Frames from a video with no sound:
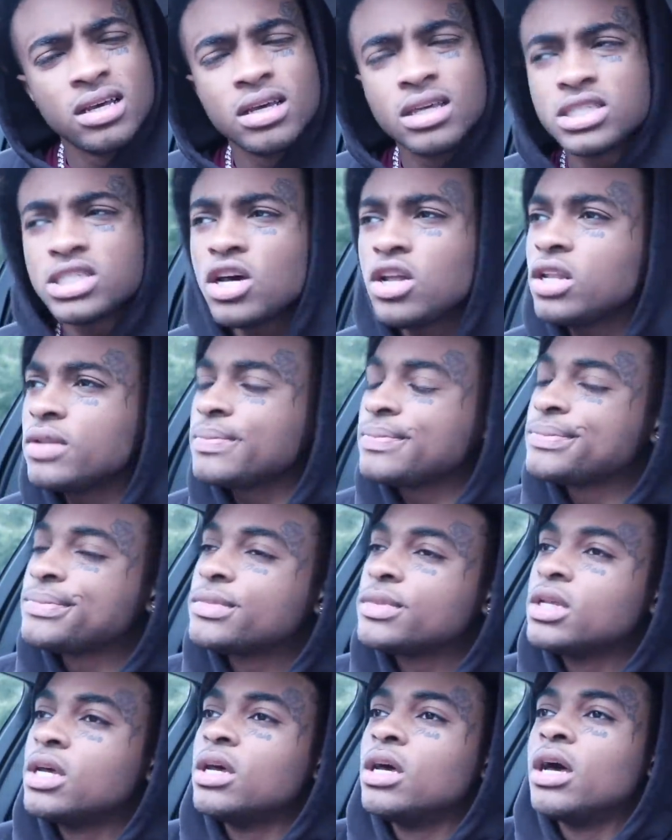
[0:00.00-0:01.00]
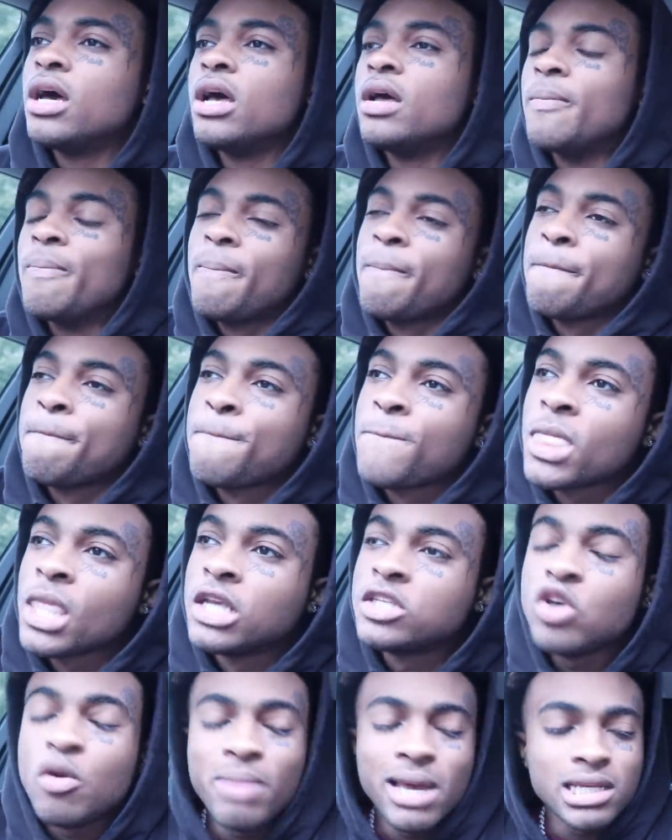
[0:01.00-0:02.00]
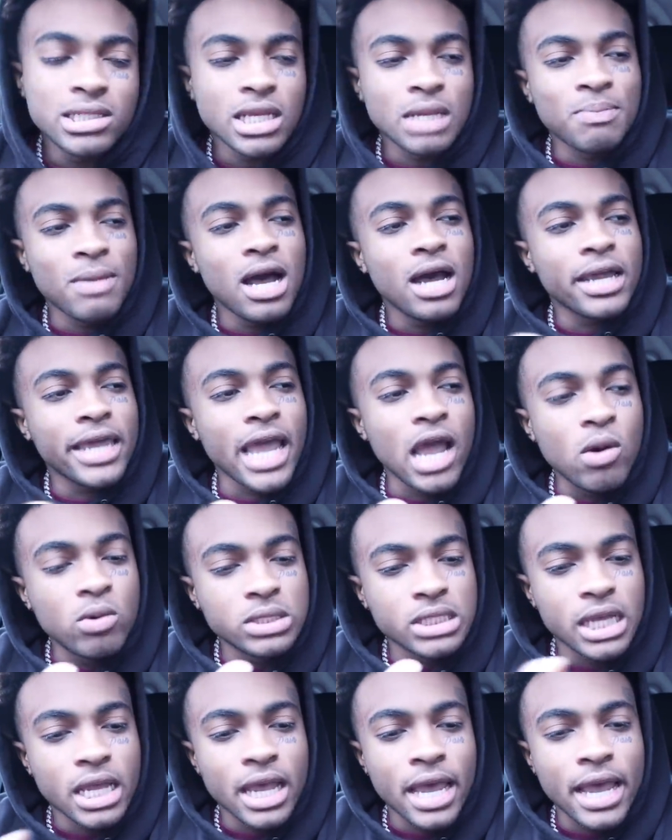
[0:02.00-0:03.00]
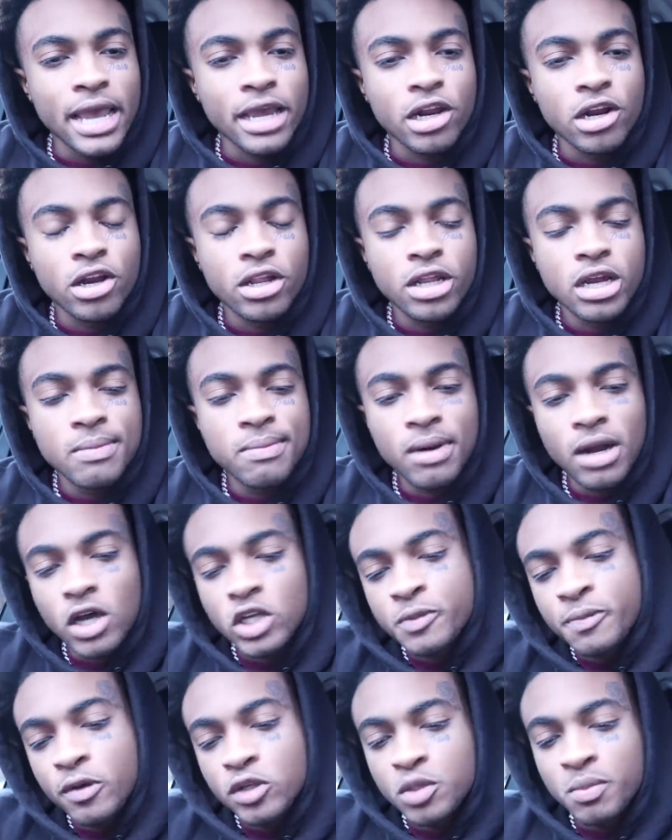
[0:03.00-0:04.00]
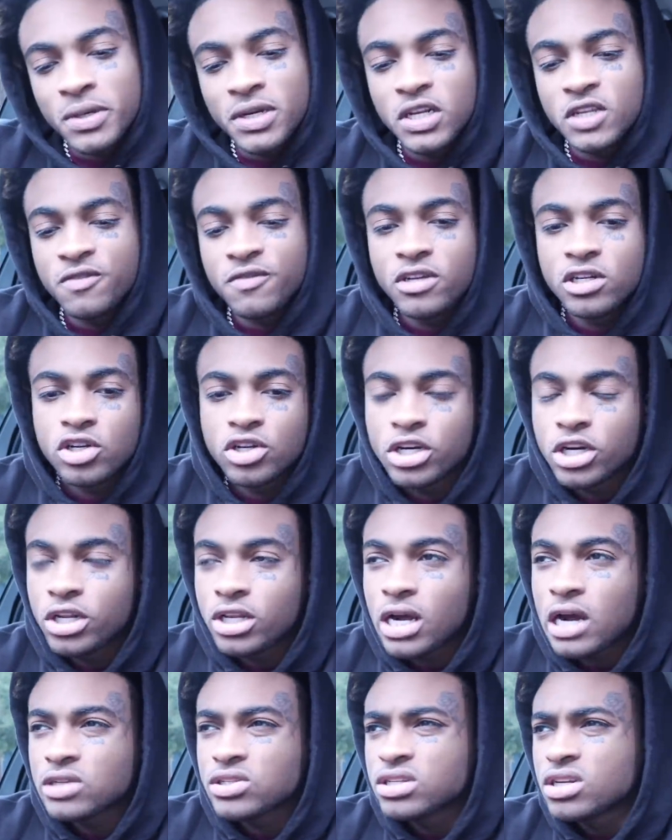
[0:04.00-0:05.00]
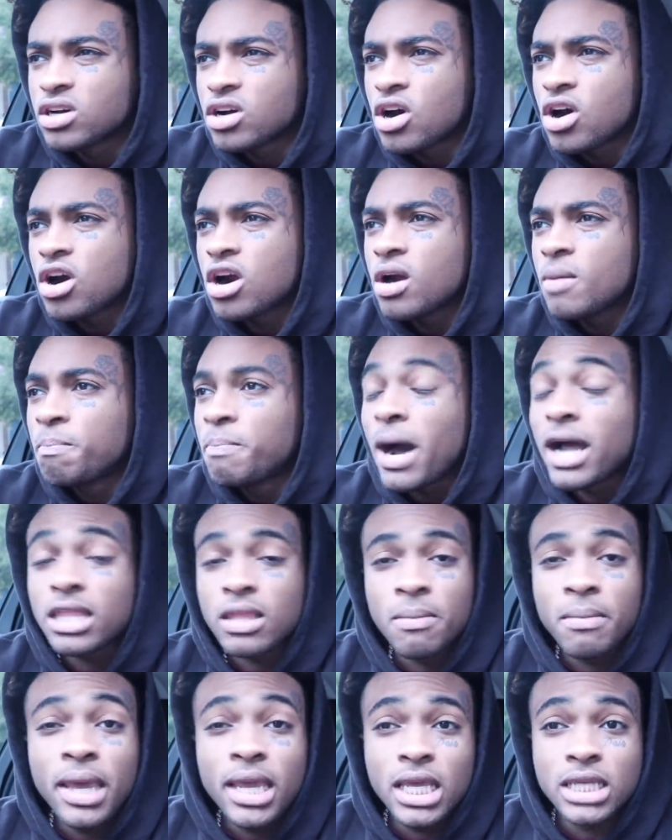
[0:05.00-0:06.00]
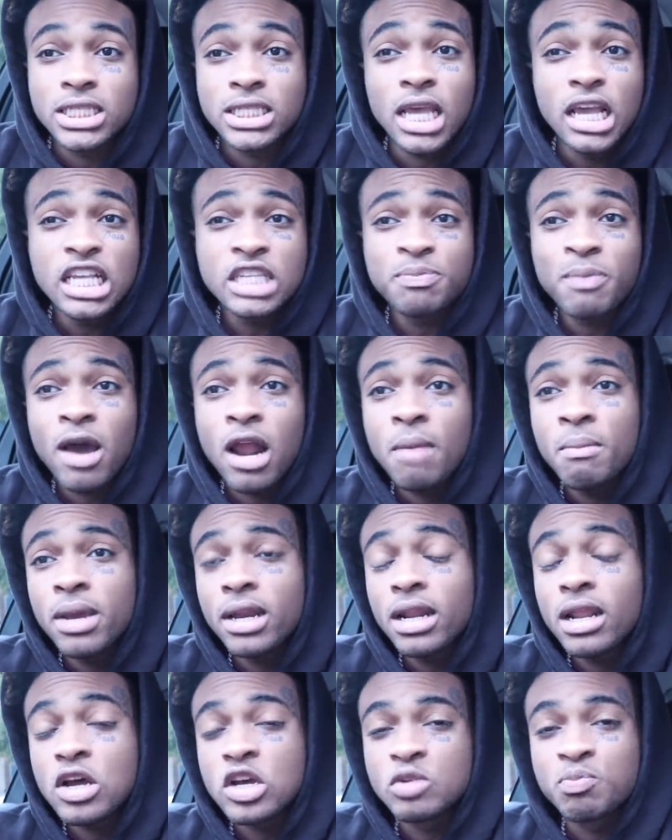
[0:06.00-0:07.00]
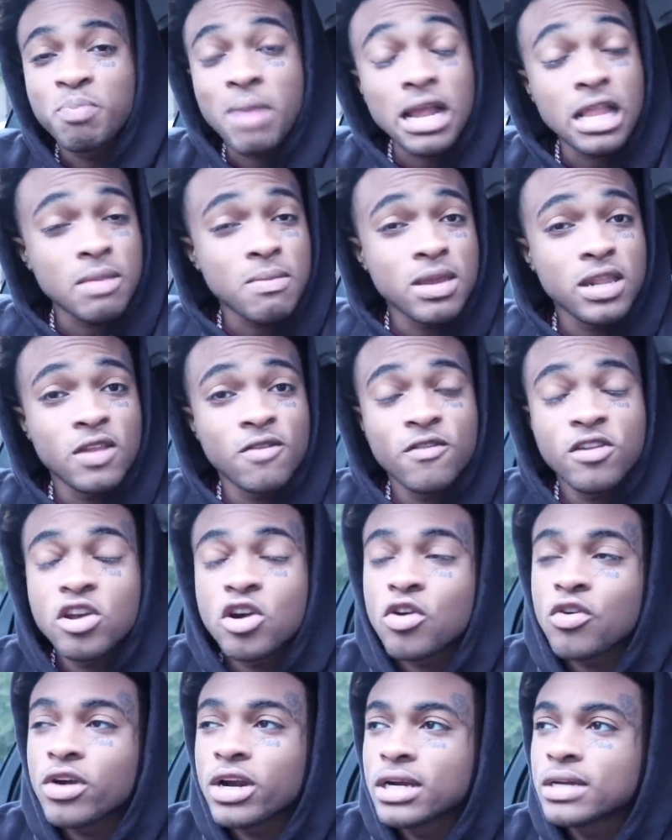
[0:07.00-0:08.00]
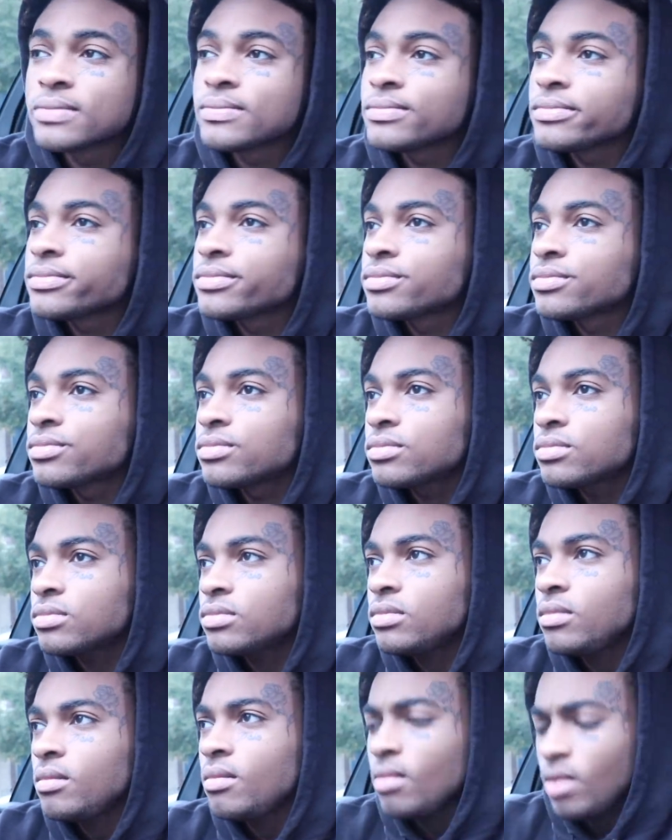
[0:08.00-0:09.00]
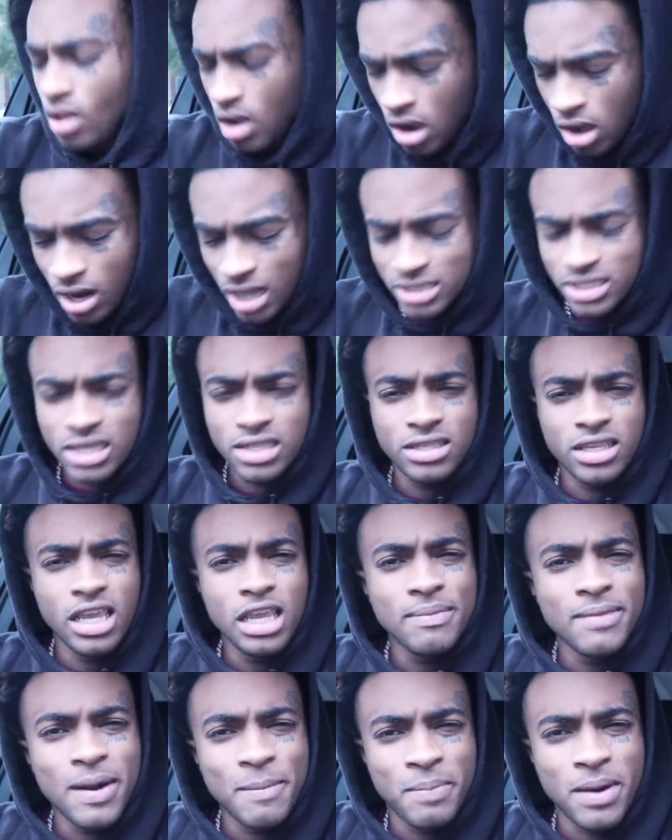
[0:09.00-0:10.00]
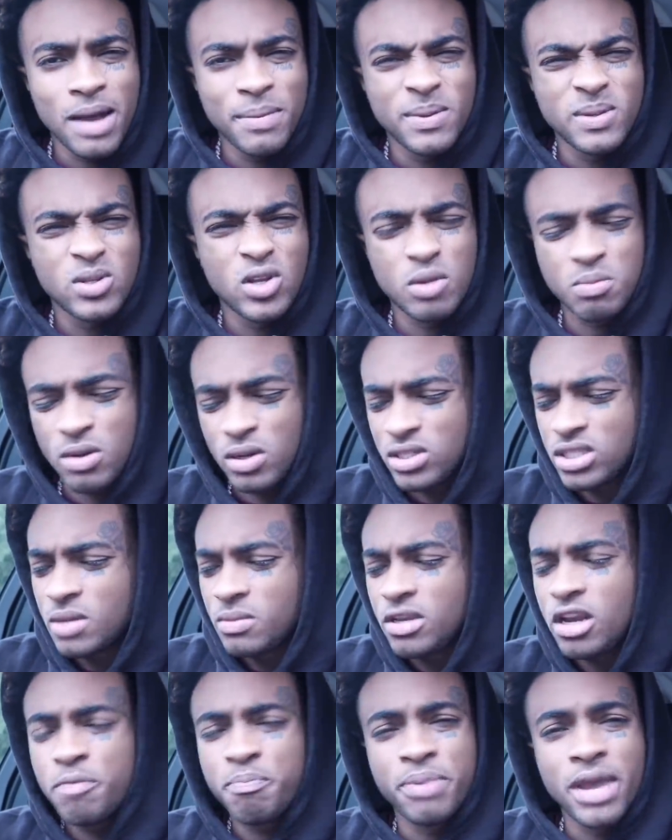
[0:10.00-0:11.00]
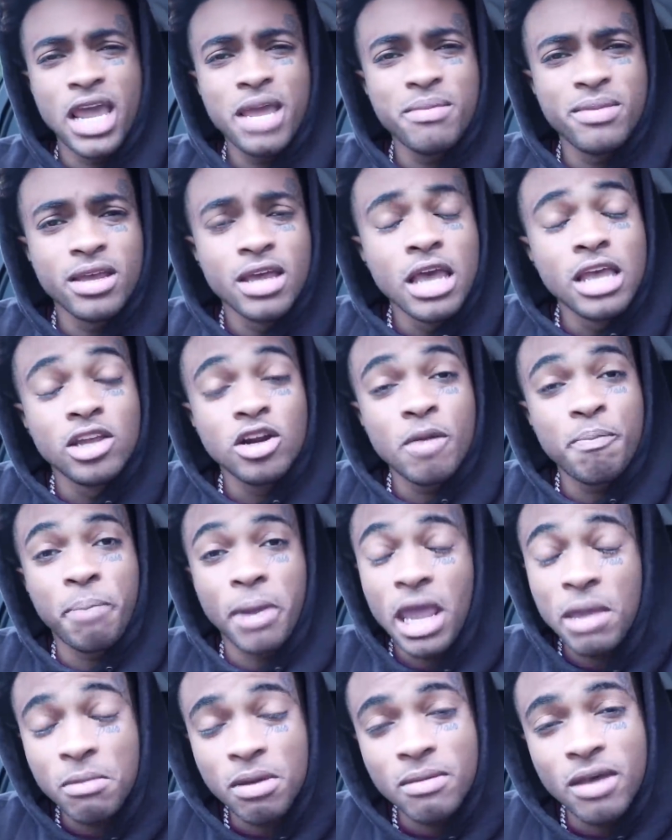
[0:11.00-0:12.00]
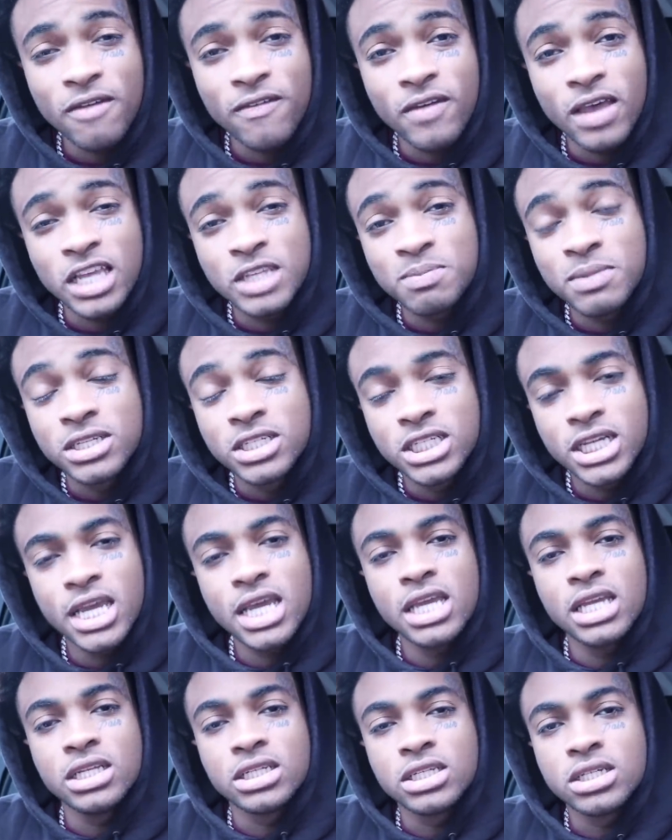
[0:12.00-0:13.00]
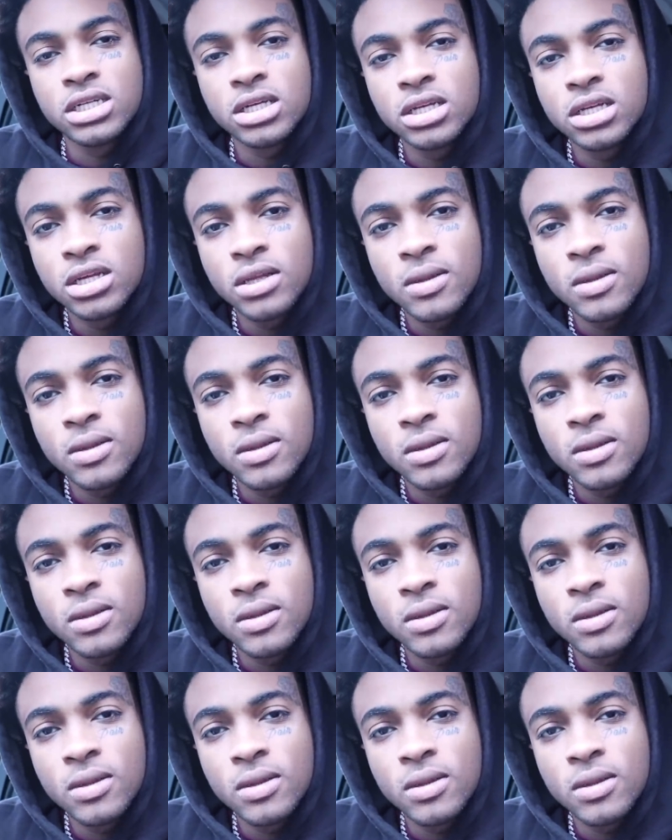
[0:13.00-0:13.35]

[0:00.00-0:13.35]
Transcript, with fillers: So, so basically my account was getting hacked earlier, bro. I was supposed to make this video earlier. I was in a car, about to make it. Same Spider Man now, I was about to make the video, right? All I see is an email pop up talking about something. Your payment, your payment method has been changed.